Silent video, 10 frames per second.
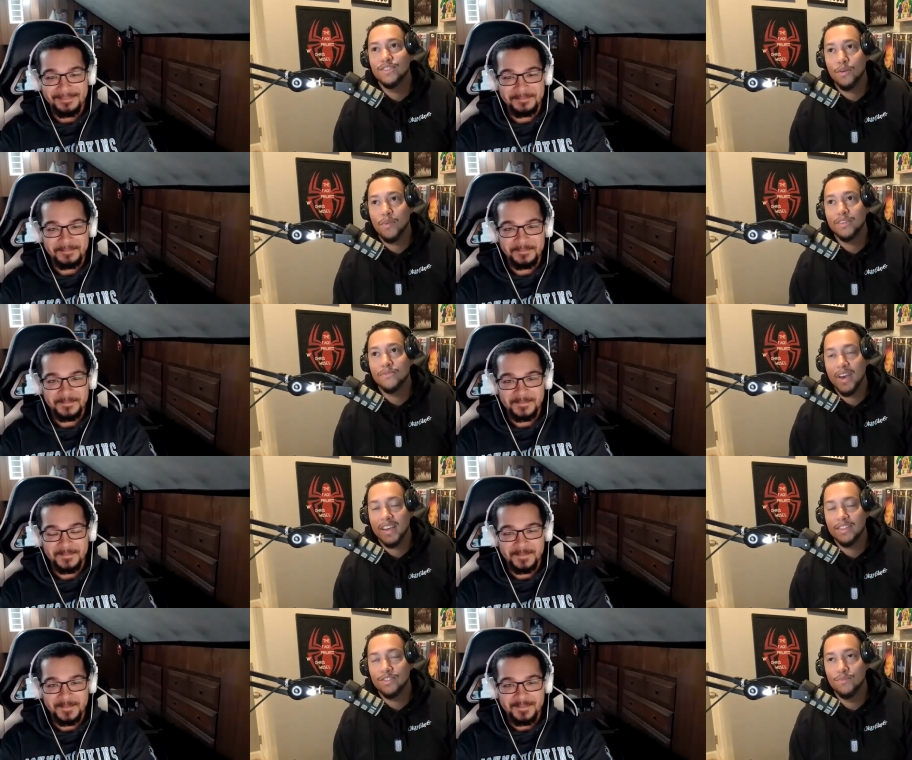Speaker 1: talk about the
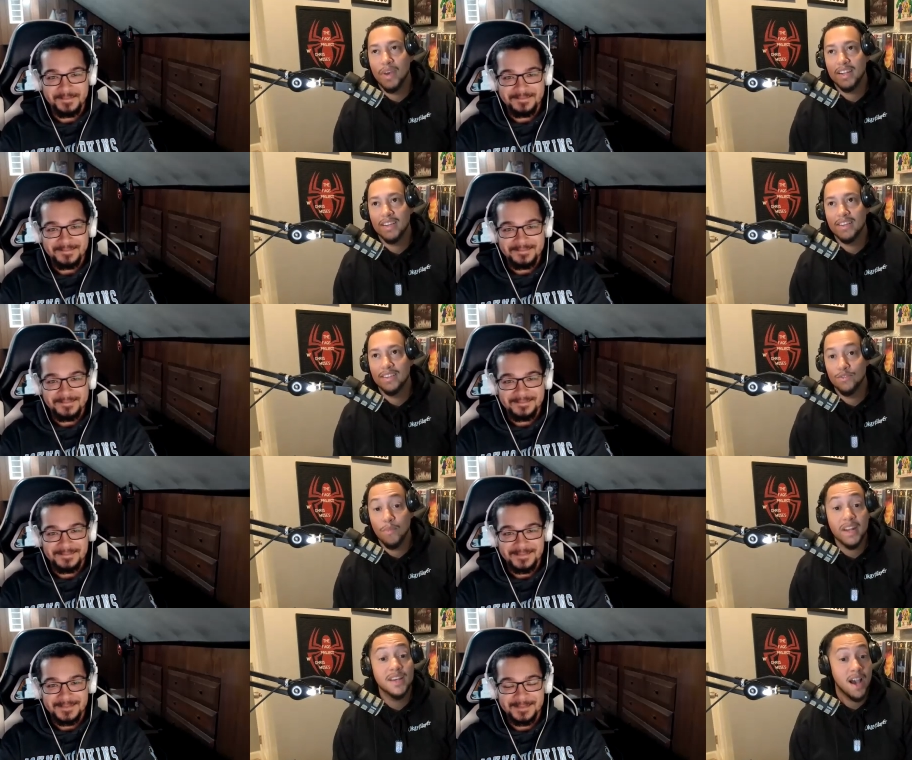fact that you made a you
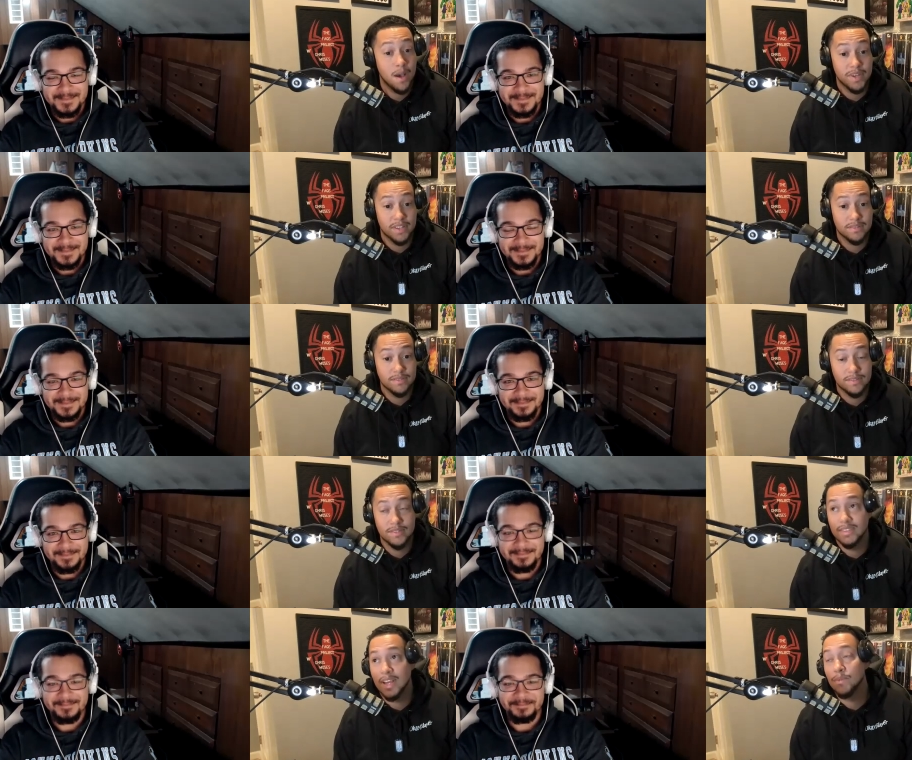made a comic
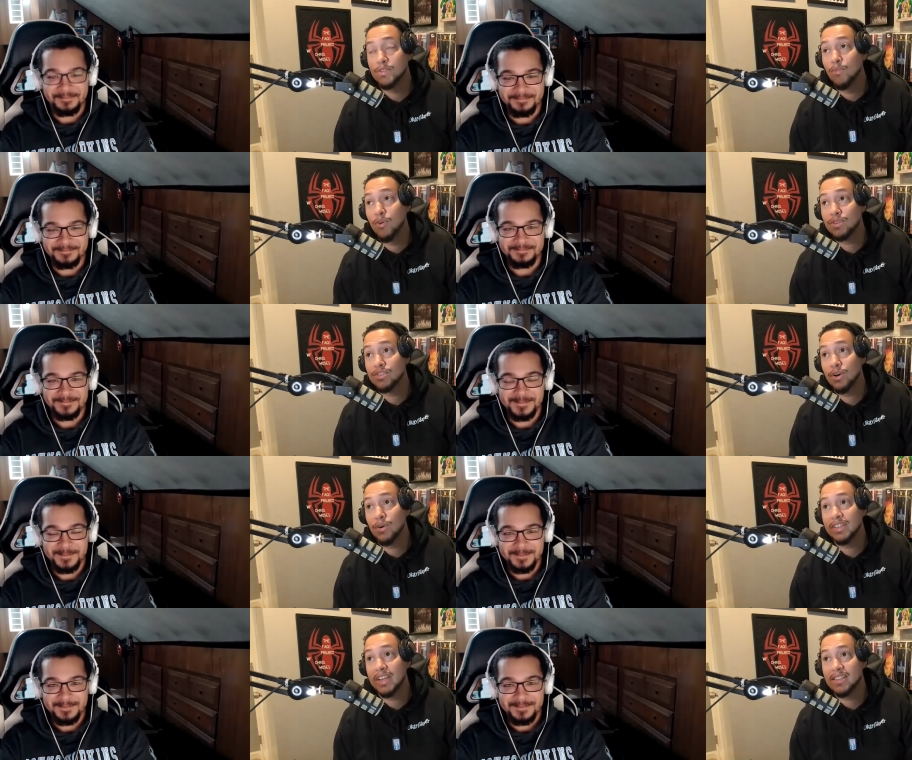that was mm. more
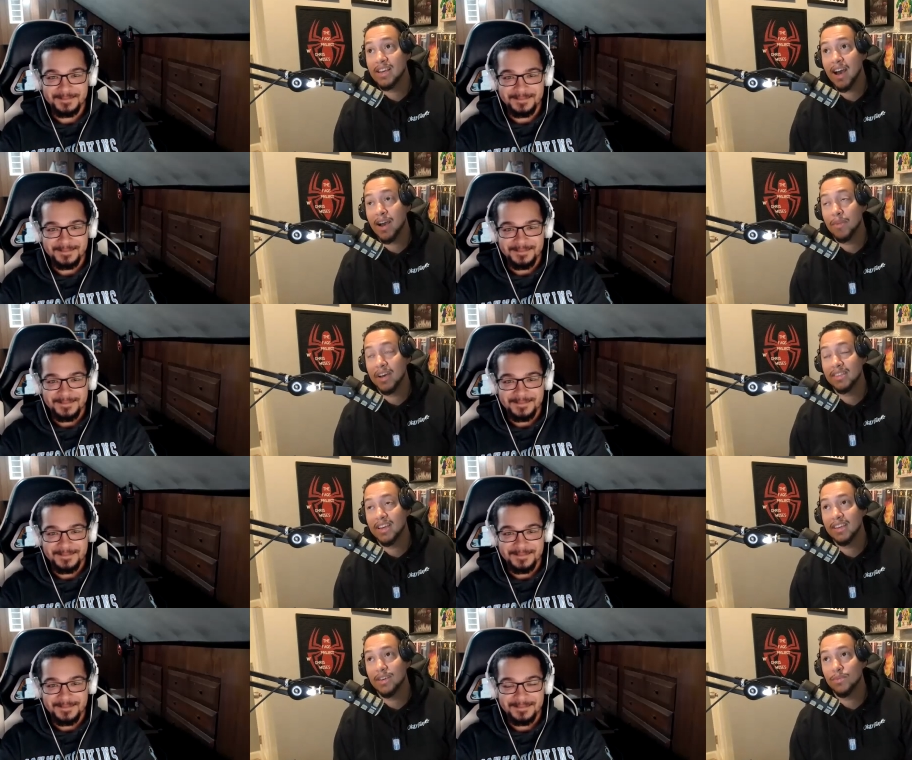so at that time. I
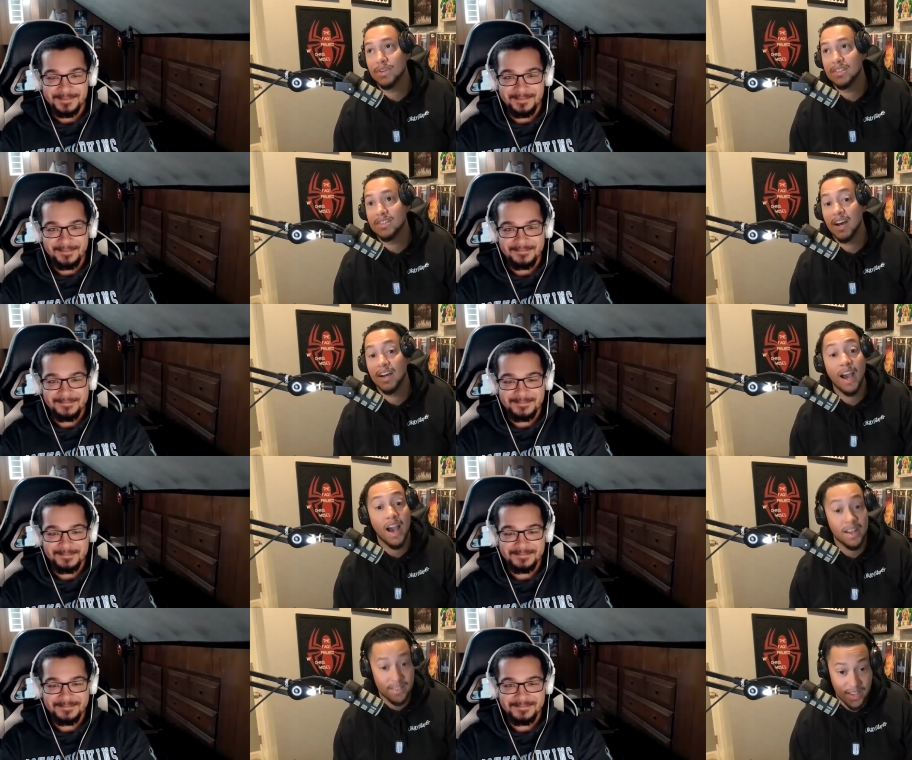think it was a
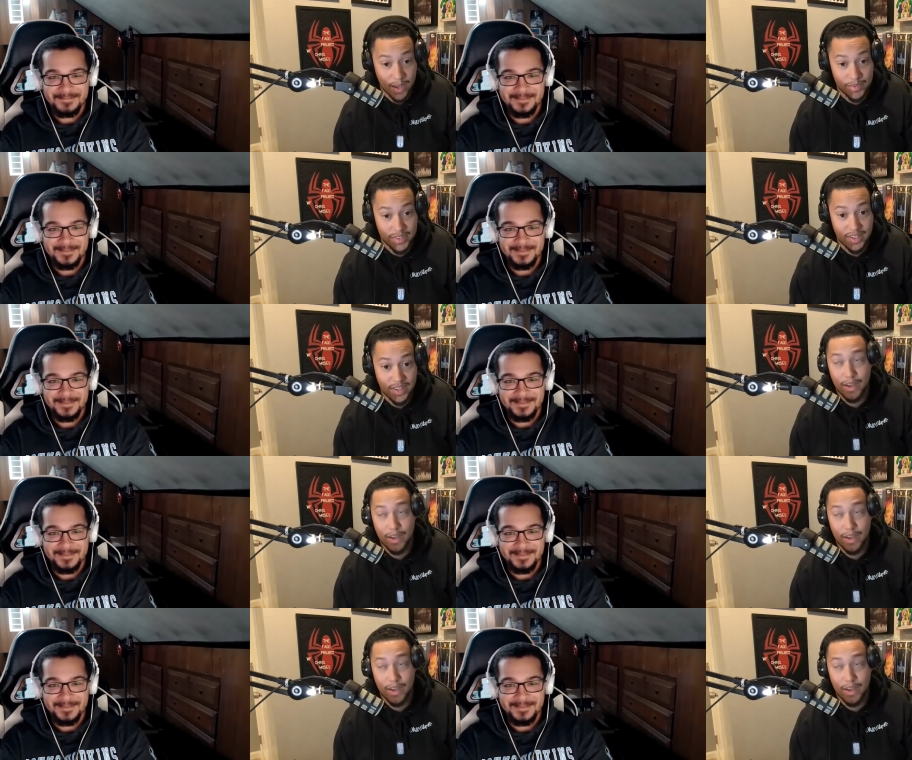concept